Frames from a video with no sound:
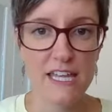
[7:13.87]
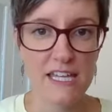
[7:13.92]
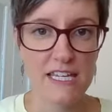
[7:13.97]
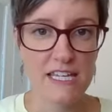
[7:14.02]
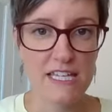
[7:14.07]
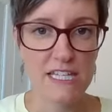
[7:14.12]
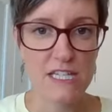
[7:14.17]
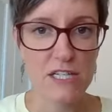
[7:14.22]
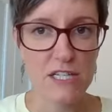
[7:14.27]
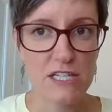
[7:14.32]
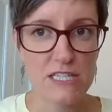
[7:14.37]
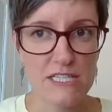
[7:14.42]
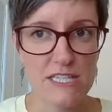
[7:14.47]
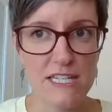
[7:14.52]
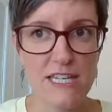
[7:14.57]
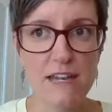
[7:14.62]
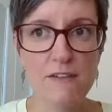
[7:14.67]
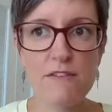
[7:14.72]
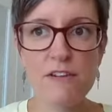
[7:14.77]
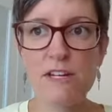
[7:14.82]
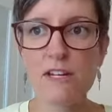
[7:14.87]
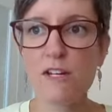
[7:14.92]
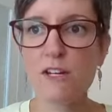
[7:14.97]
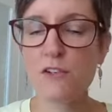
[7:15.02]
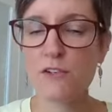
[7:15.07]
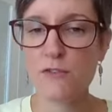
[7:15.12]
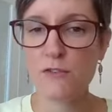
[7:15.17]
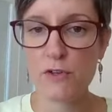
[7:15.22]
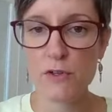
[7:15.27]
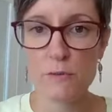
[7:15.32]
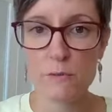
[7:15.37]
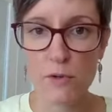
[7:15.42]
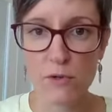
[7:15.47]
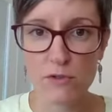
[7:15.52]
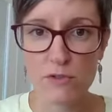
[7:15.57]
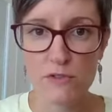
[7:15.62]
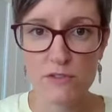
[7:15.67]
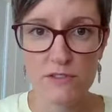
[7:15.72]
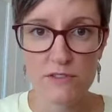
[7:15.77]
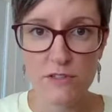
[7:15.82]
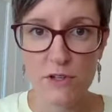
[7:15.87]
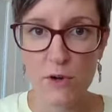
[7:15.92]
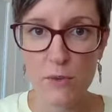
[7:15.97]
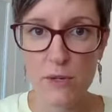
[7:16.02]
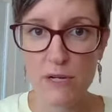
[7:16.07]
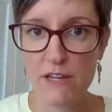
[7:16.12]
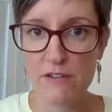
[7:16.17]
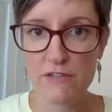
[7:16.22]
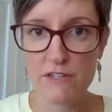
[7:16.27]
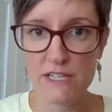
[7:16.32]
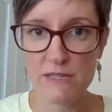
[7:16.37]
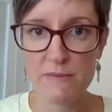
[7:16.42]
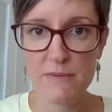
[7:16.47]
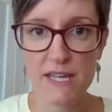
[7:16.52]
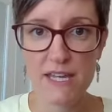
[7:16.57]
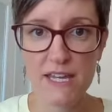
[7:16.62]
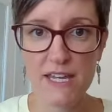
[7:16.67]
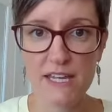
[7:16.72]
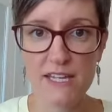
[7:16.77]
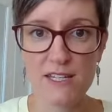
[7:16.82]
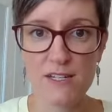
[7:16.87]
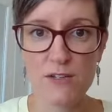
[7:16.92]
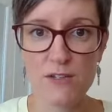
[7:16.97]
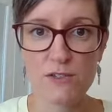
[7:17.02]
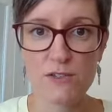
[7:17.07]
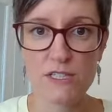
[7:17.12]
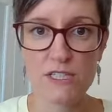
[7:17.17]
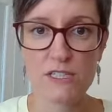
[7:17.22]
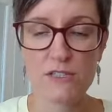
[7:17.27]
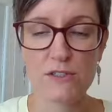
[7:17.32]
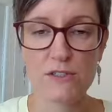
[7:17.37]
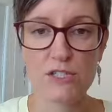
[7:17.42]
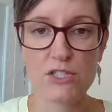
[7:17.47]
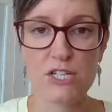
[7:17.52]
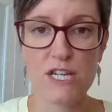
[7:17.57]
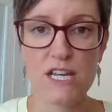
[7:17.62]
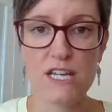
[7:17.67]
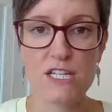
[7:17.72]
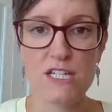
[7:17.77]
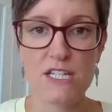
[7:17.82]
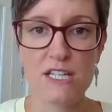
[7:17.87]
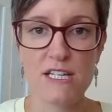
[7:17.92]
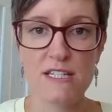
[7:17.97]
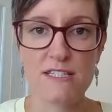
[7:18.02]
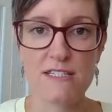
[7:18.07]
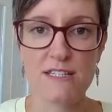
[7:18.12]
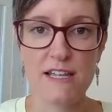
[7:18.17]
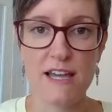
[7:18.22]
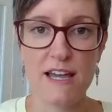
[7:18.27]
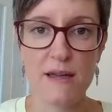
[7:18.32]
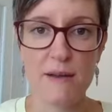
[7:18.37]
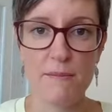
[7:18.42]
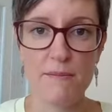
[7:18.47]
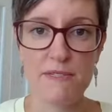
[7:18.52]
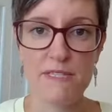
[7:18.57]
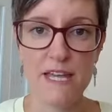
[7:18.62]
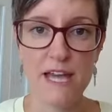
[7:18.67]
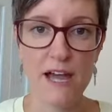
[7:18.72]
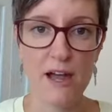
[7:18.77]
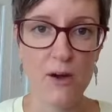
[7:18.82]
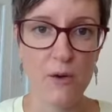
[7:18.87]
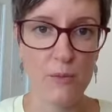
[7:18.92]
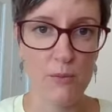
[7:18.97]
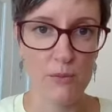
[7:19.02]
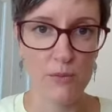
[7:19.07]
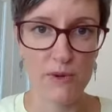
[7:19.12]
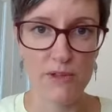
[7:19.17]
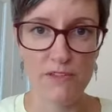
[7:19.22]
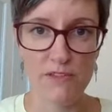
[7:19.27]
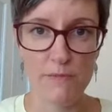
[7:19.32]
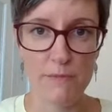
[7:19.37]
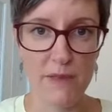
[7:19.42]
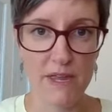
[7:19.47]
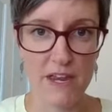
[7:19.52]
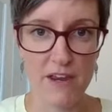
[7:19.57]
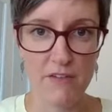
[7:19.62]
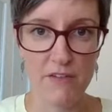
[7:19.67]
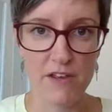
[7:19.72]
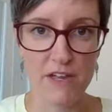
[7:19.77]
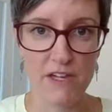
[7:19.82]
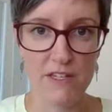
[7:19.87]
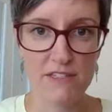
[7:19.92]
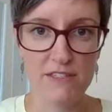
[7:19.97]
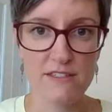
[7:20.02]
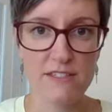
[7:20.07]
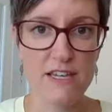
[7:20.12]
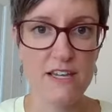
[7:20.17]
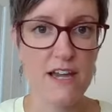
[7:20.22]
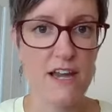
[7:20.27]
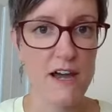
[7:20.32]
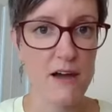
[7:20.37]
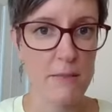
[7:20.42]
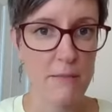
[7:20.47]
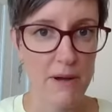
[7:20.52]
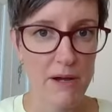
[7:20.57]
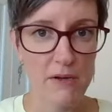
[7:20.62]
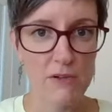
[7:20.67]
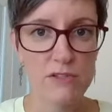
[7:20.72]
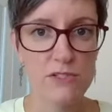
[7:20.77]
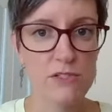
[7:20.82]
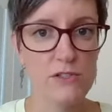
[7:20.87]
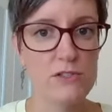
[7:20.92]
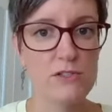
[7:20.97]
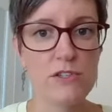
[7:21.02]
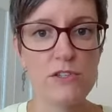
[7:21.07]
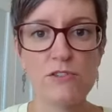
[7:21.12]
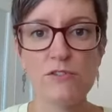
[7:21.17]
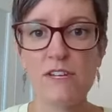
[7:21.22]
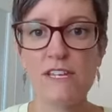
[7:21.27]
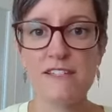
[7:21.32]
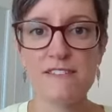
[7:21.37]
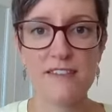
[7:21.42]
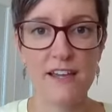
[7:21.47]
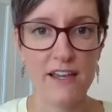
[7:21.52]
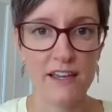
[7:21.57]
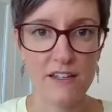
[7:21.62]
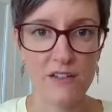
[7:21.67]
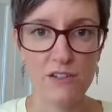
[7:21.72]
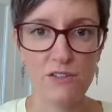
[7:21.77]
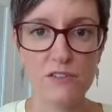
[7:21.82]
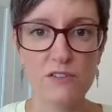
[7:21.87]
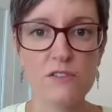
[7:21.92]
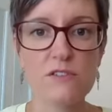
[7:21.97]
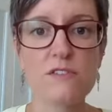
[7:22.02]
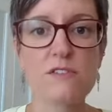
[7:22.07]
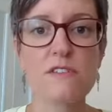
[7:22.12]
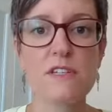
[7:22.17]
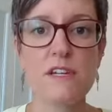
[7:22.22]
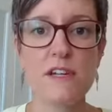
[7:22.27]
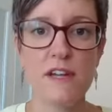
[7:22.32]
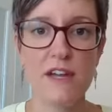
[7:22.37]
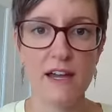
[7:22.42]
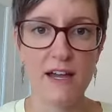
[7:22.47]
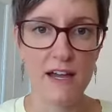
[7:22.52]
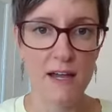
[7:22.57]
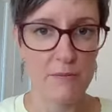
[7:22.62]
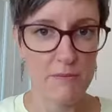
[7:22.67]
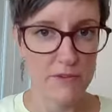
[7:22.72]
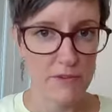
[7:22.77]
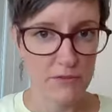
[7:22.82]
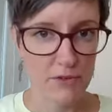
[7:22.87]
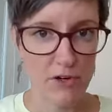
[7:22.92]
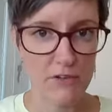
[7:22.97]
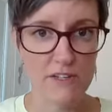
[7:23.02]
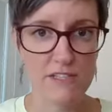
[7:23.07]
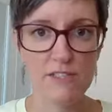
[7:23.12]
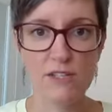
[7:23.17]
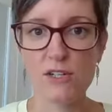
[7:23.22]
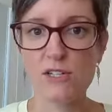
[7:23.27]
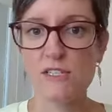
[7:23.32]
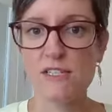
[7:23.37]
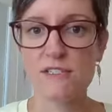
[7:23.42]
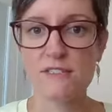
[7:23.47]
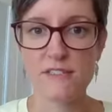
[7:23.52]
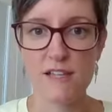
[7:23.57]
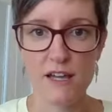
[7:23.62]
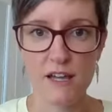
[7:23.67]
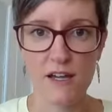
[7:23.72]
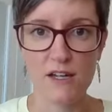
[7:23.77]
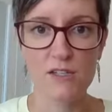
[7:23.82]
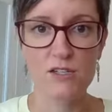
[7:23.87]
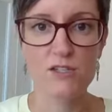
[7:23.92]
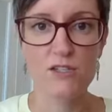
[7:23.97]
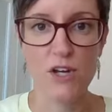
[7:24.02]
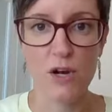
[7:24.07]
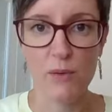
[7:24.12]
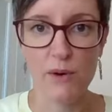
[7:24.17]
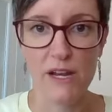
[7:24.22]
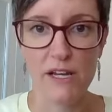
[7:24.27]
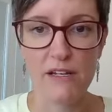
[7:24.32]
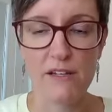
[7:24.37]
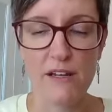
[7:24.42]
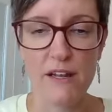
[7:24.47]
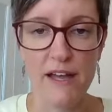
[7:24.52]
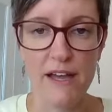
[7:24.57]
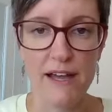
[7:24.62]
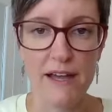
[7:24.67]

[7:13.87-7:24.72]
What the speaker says: You need to give it a good few months. So whenever you're making nutritional changes to help with periods, about 2 to 3 cycles before it's going to start showing.